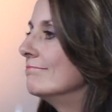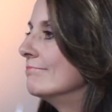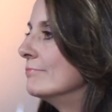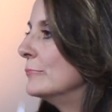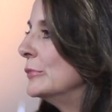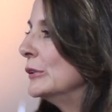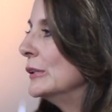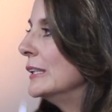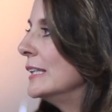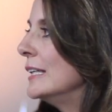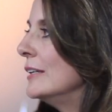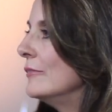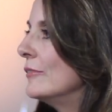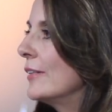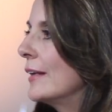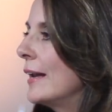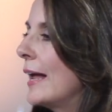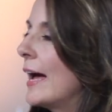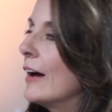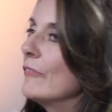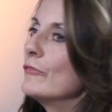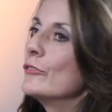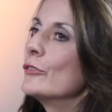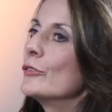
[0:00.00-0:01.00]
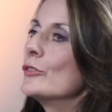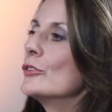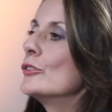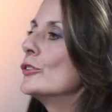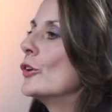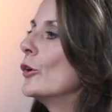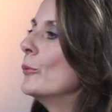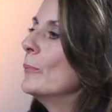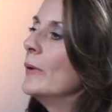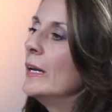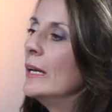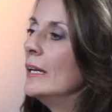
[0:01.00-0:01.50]
believe that after
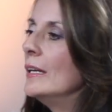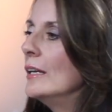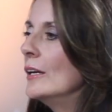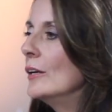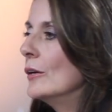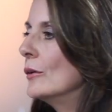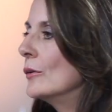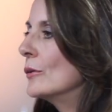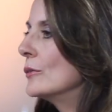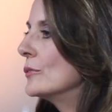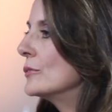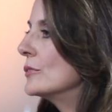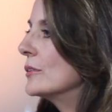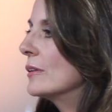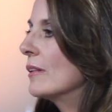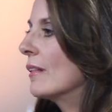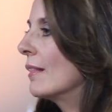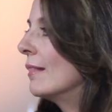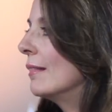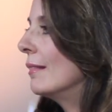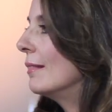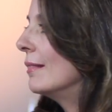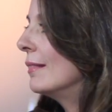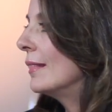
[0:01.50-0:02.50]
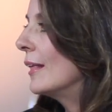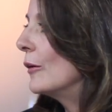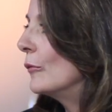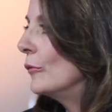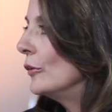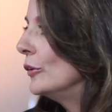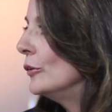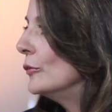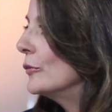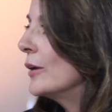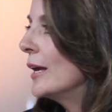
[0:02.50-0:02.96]
so many years that you